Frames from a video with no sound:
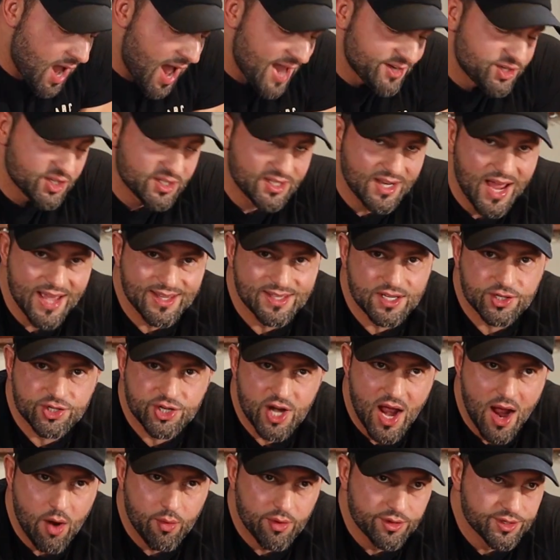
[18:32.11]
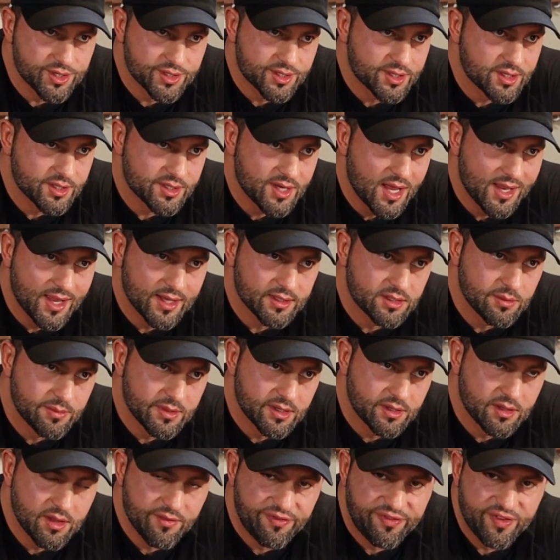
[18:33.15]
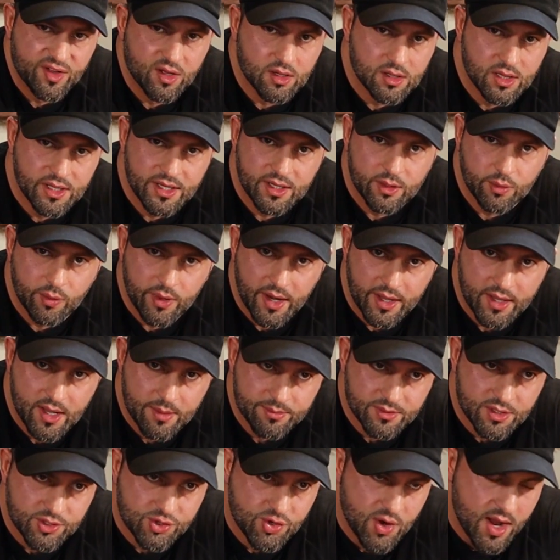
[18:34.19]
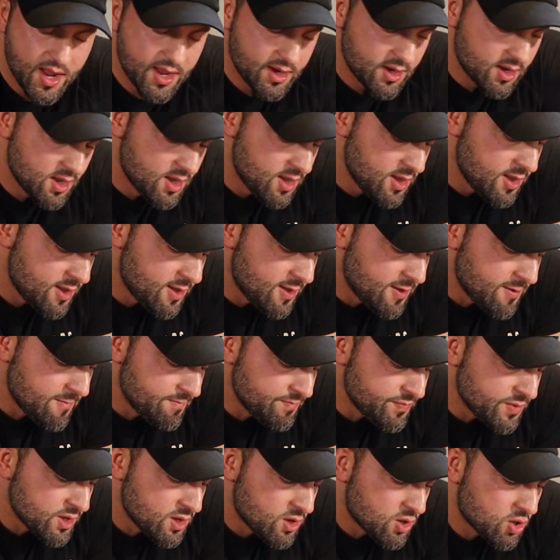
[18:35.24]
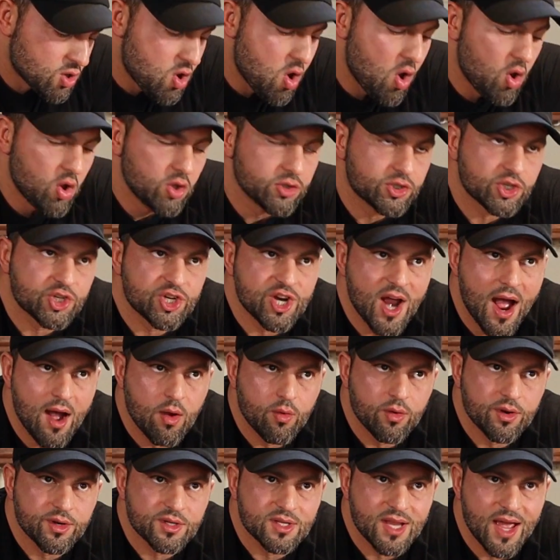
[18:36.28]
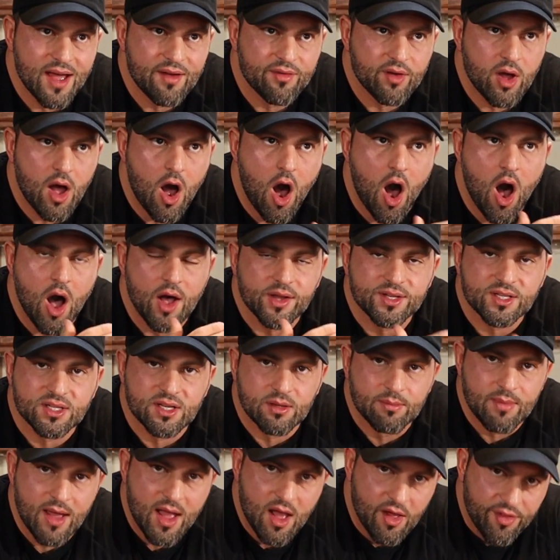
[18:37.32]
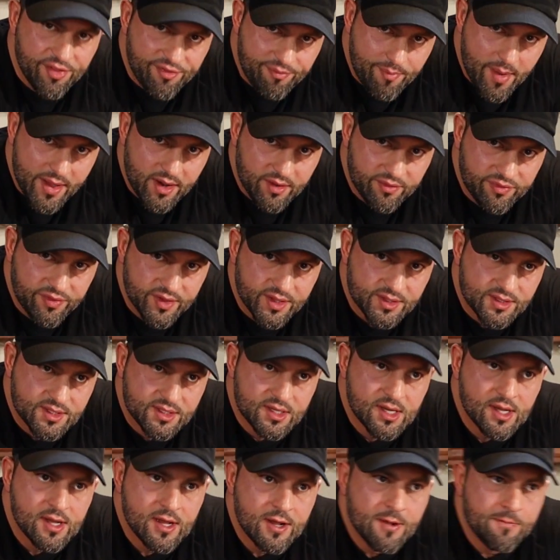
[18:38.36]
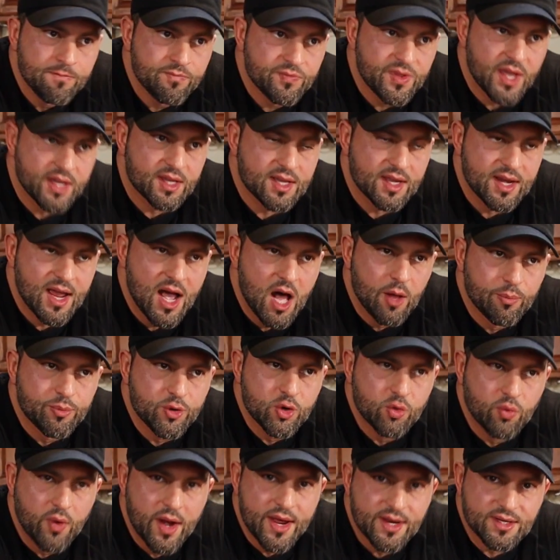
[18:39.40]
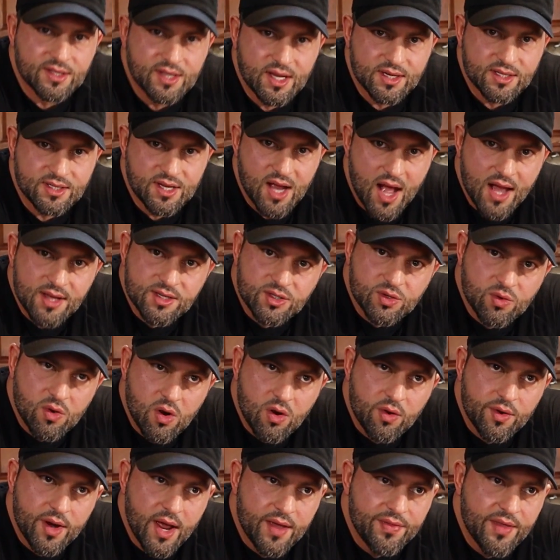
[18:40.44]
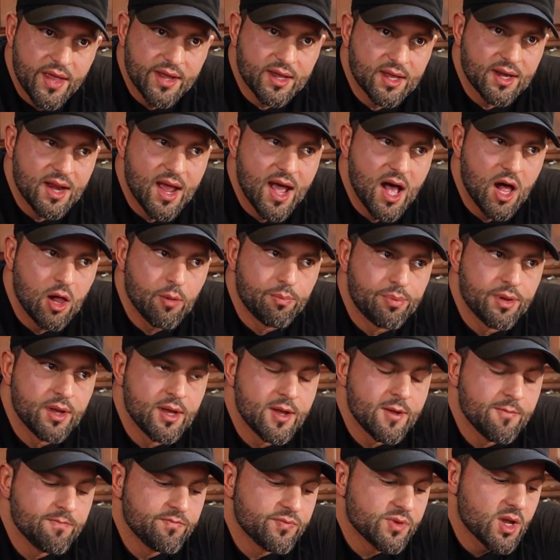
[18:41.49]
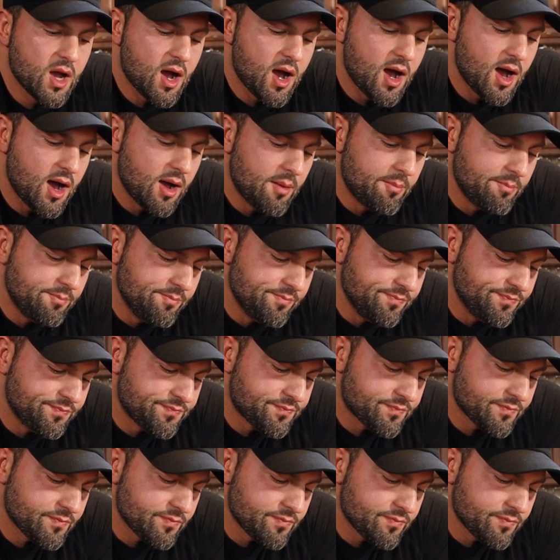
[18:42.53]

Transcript: i just like to shower just because i like to be feel clean when i come to train Cold showers have awesome health benefits. They can help you raise testosterone and they can help um,